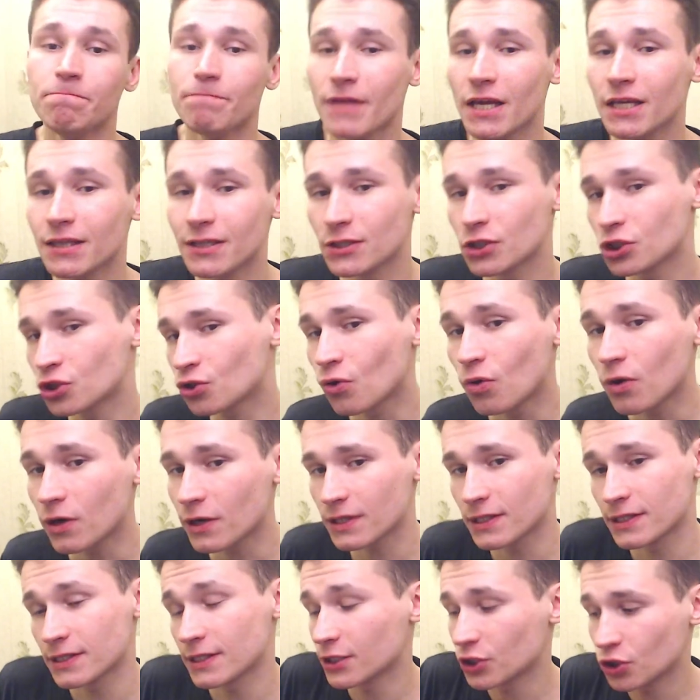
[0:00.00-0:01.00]
it is
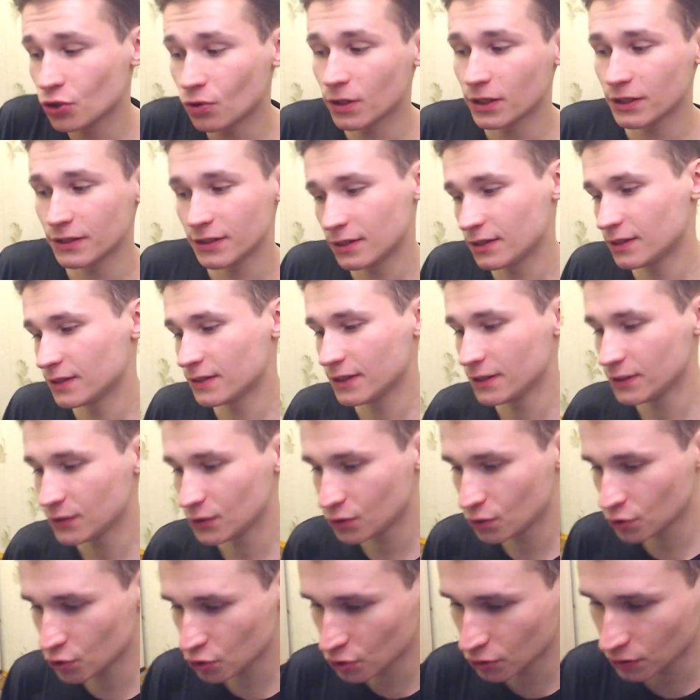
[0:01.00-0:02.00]
shorts, uh, shorts it's easy
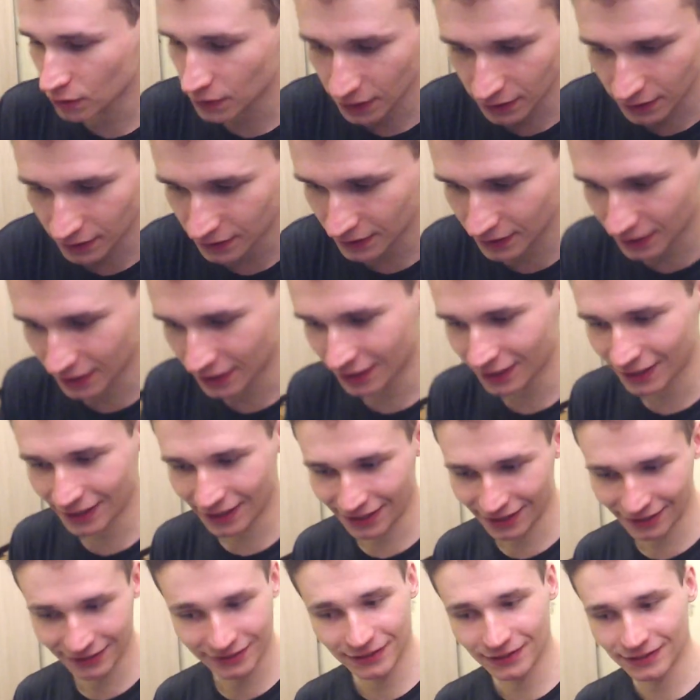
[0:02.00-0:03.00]
to shoot and uh,
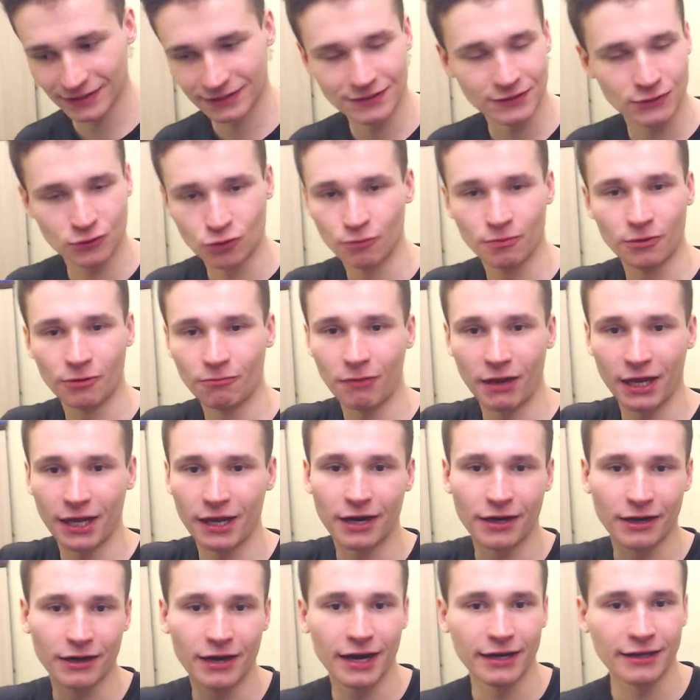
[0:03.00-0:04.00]
it is super mega
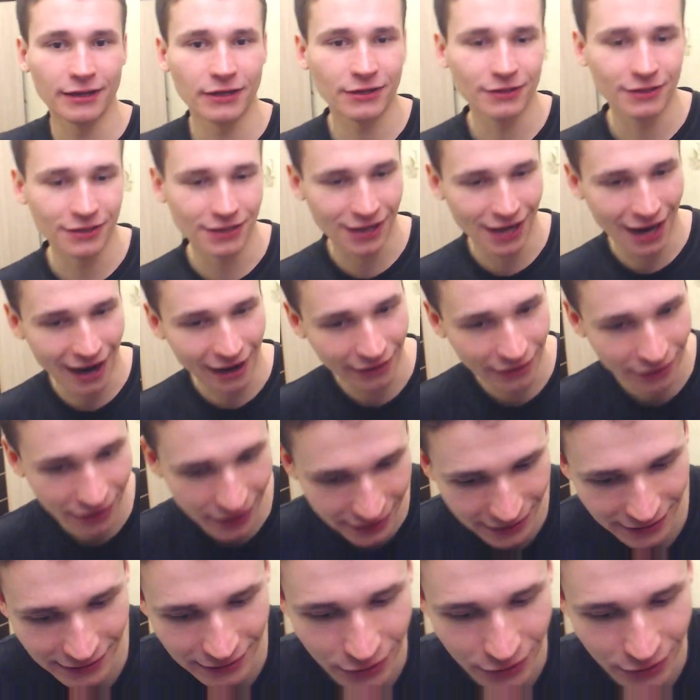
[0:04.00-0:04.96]
organic, uh, organic